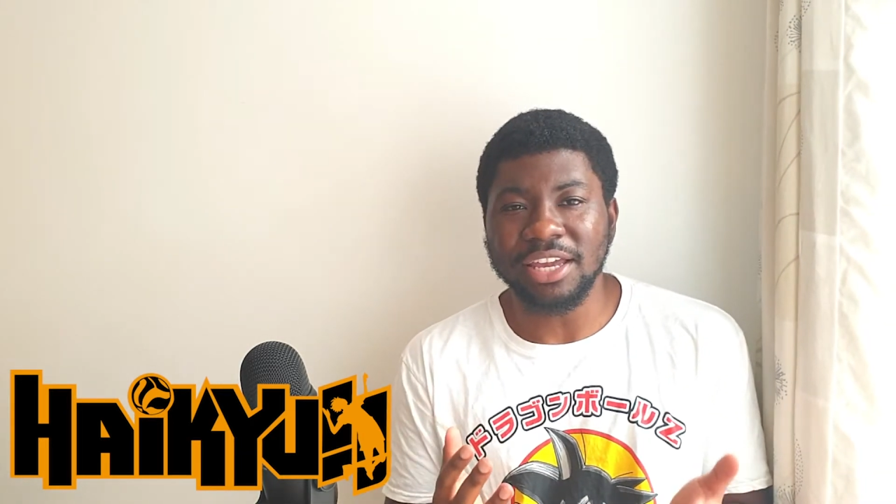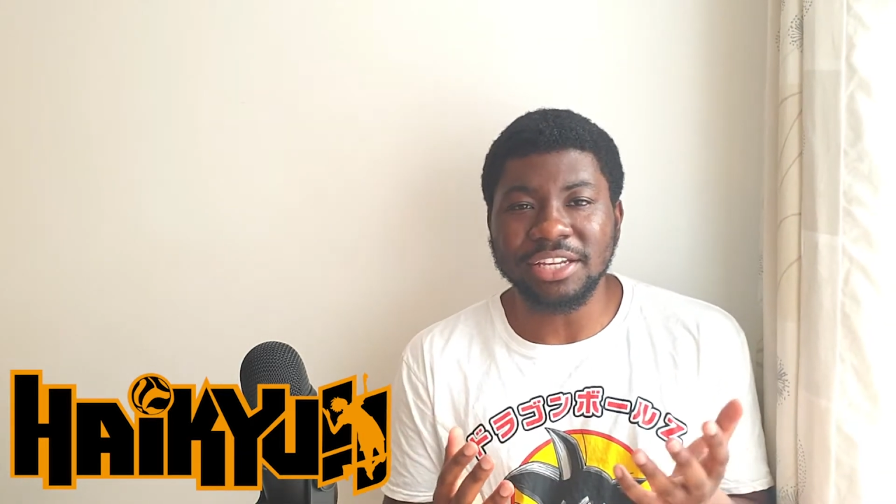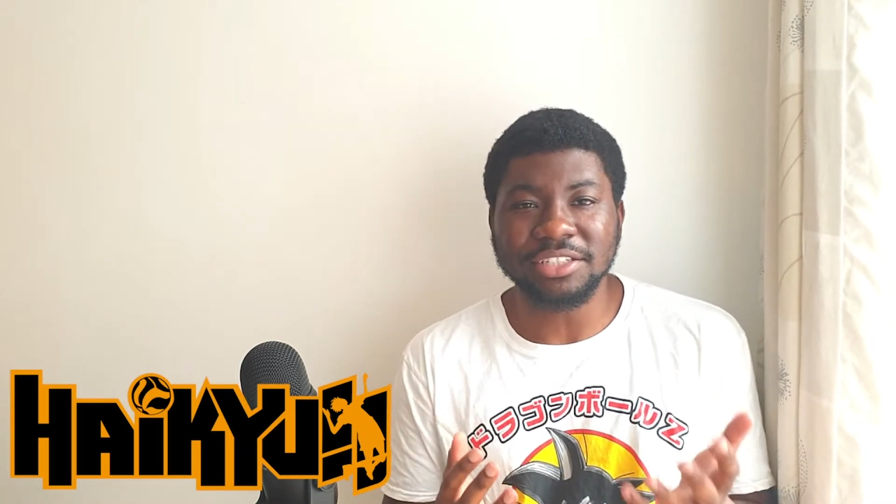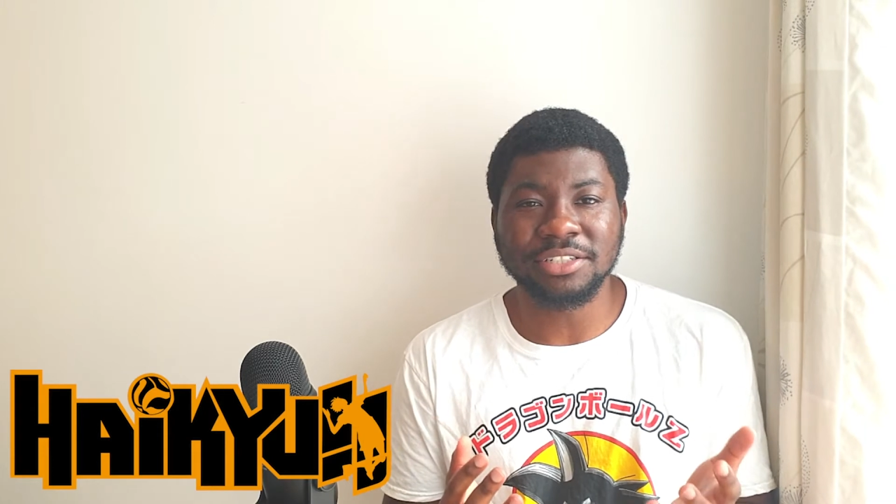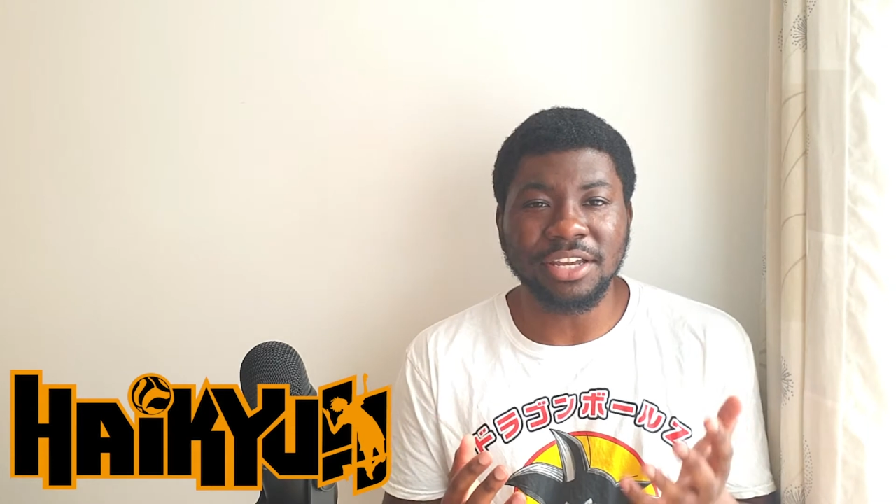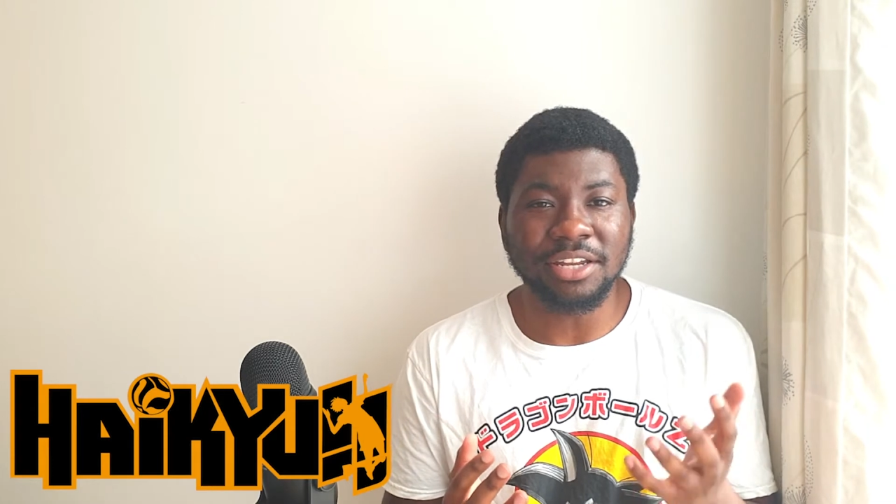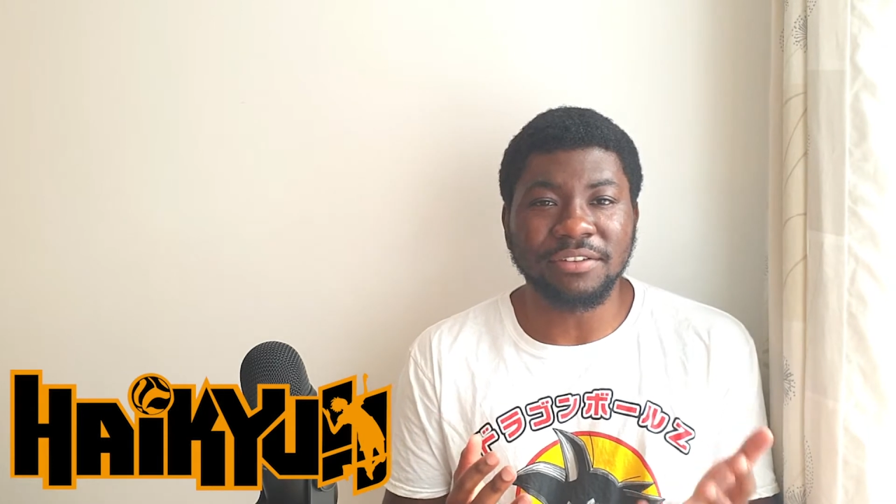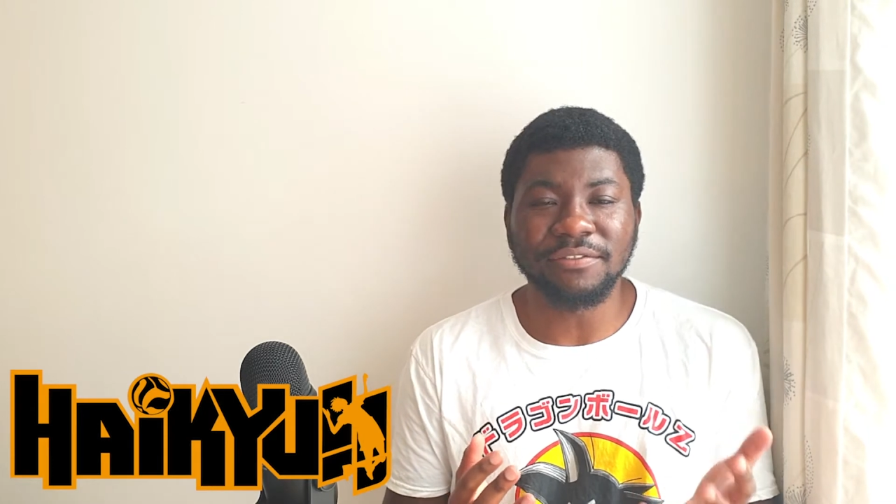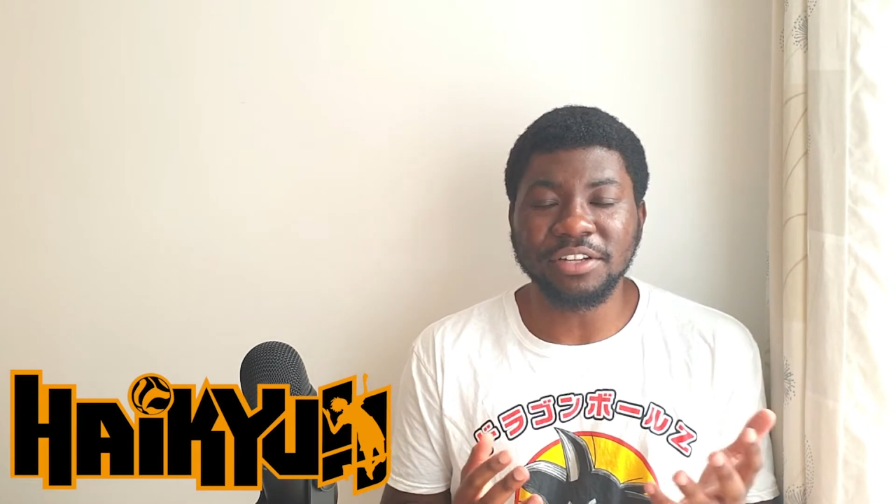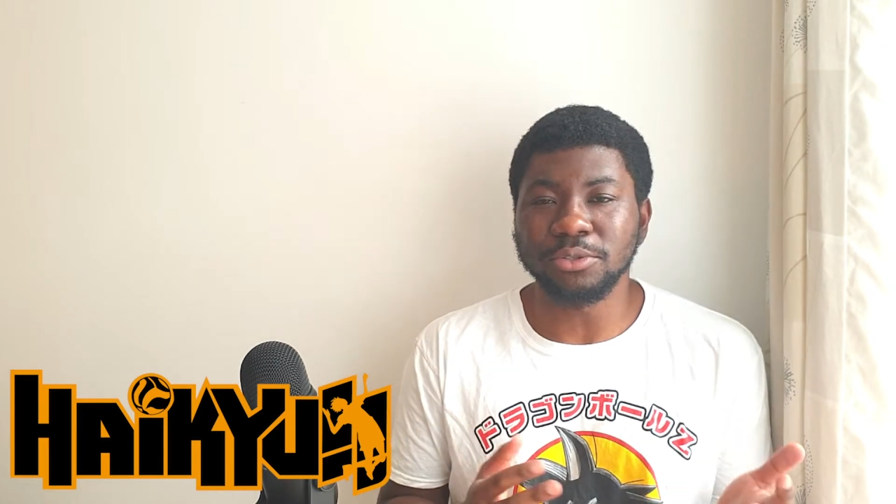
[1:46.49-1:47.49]
each
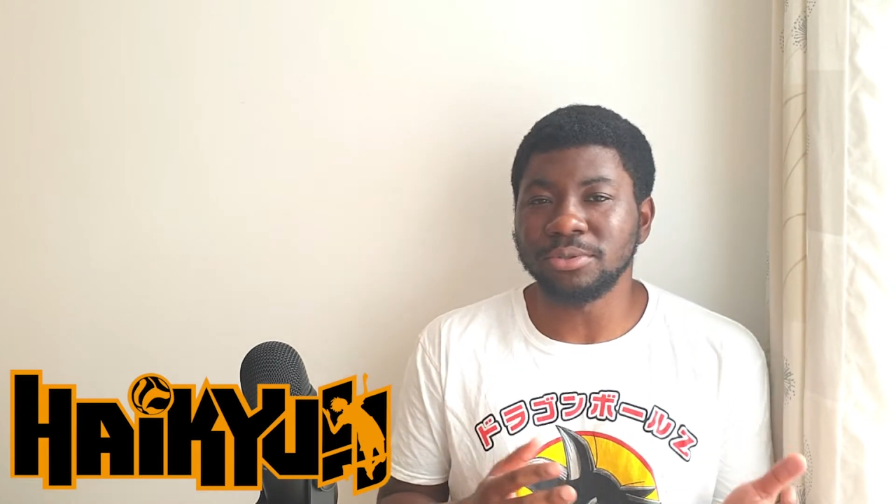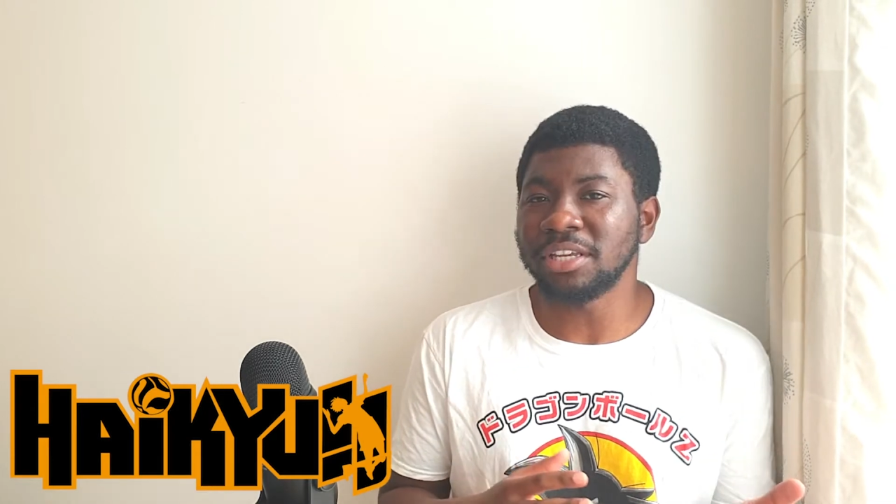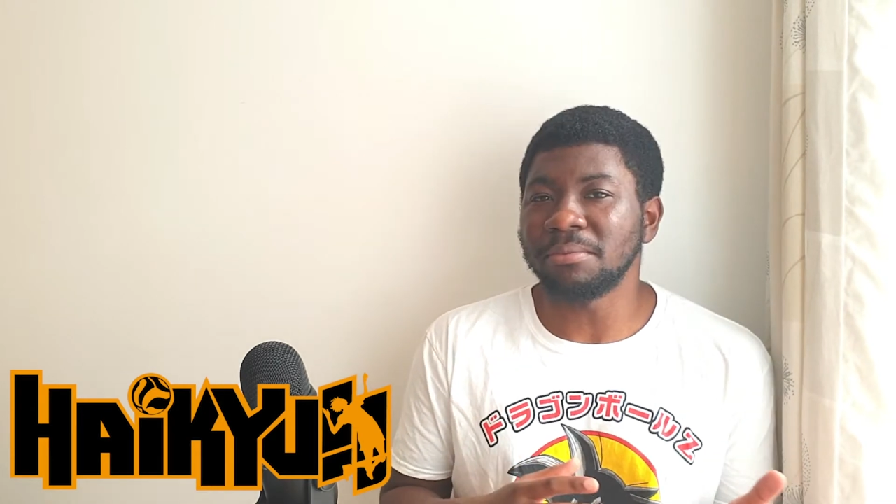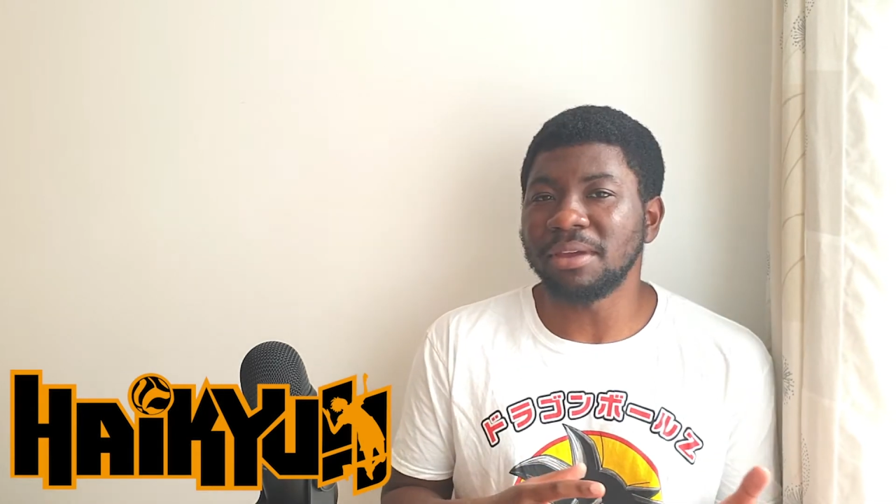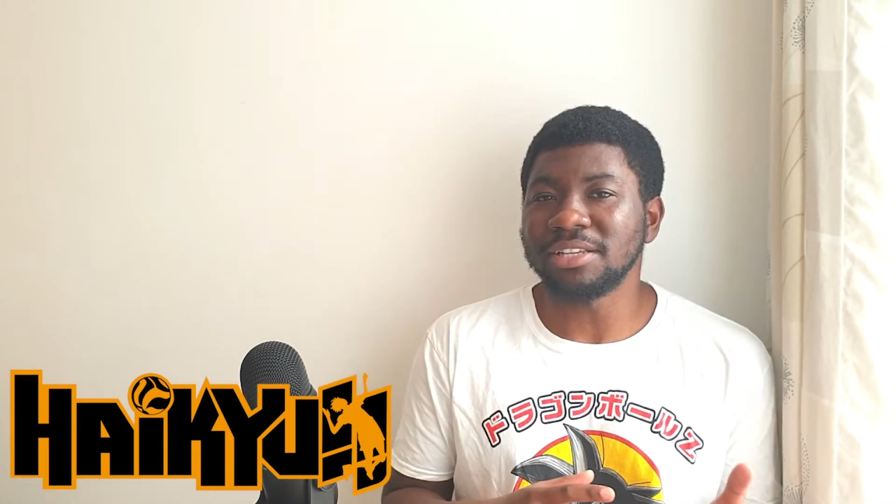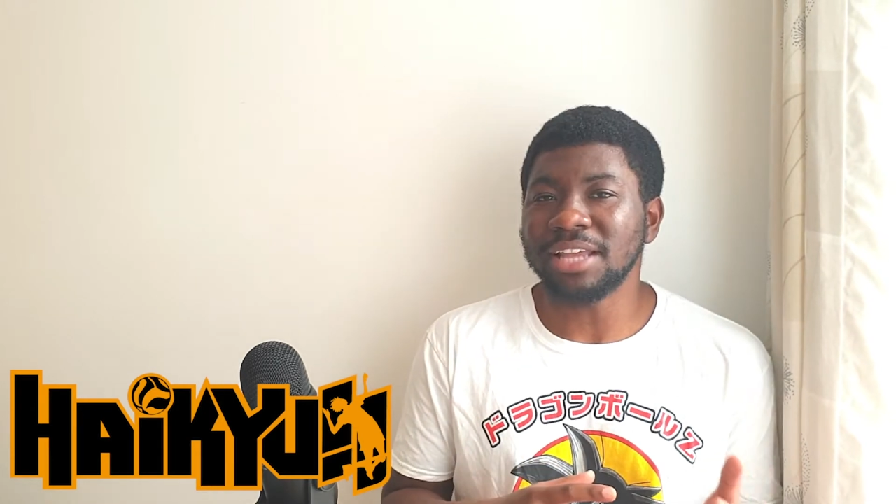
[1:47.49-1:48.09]
individual teammate